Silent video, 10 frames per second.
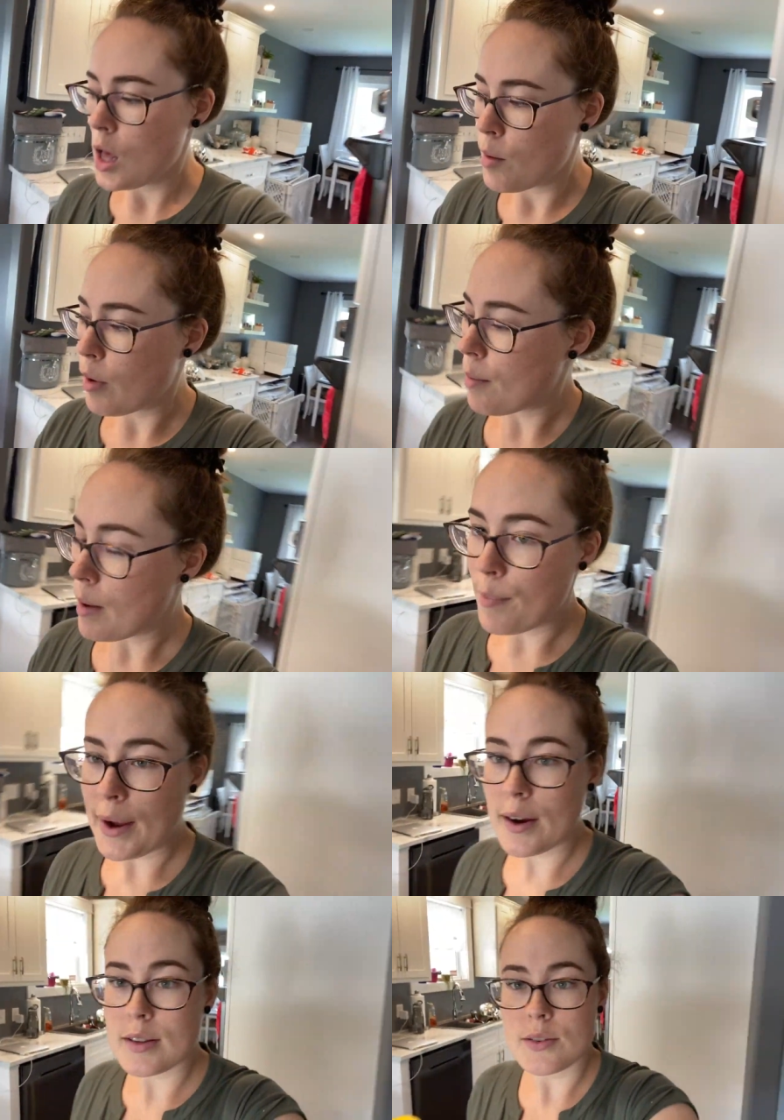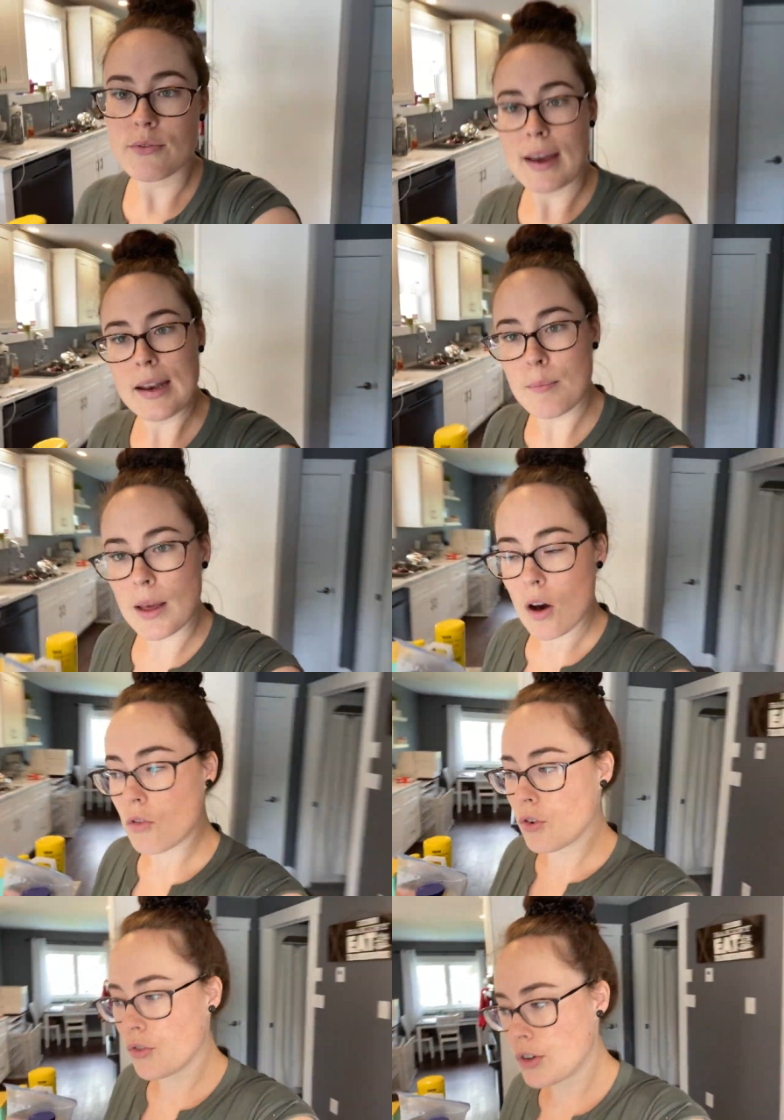but my parents invited me
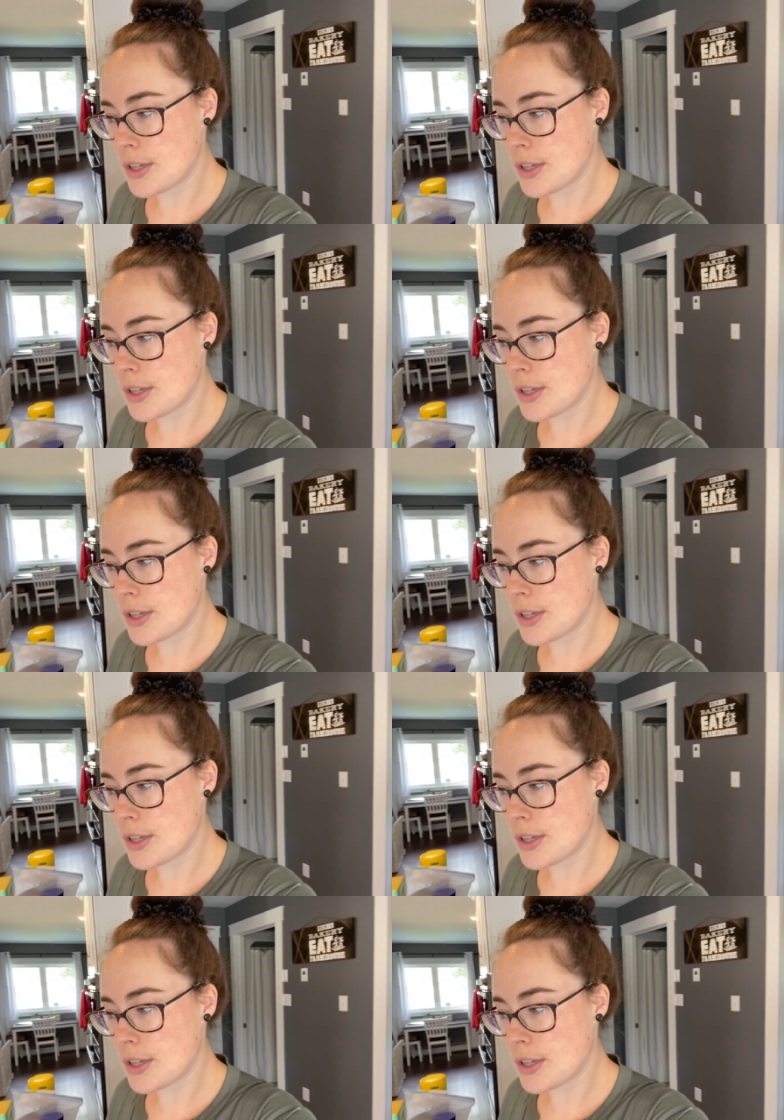over for